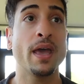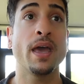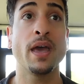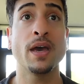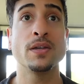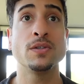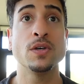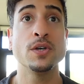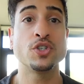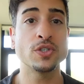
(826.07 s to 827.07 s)
and
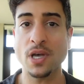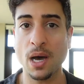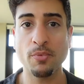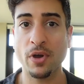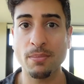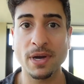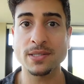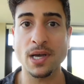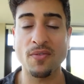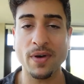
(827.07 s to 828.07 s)
just upgrade
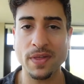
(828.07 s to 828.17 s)
myself.